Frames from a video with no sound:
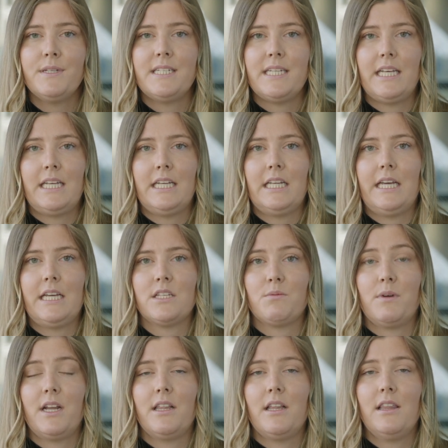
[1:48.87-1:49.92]
particular
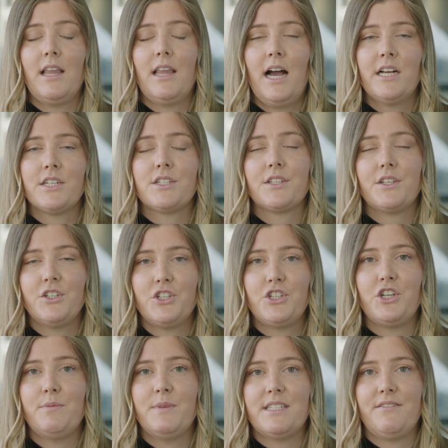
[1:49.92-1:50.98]
is one of the largest
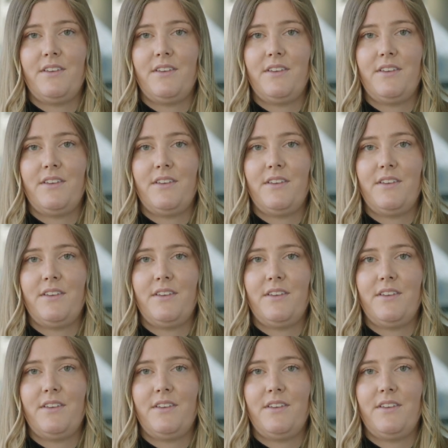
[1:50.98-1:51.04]
consumers